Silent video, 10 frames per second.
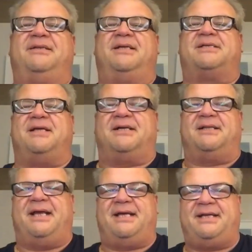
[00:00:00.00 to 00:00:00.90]
This young
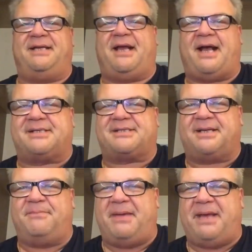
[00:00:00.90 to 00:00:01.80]
lady has an
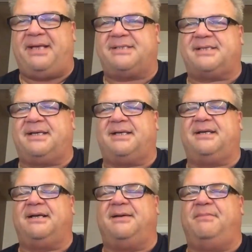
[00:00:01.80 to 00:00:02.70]

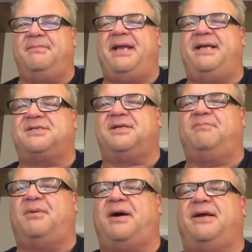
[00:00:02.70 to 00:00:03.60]
amazing
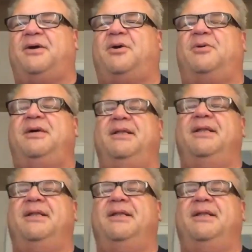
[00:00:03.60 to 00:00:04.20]
bio.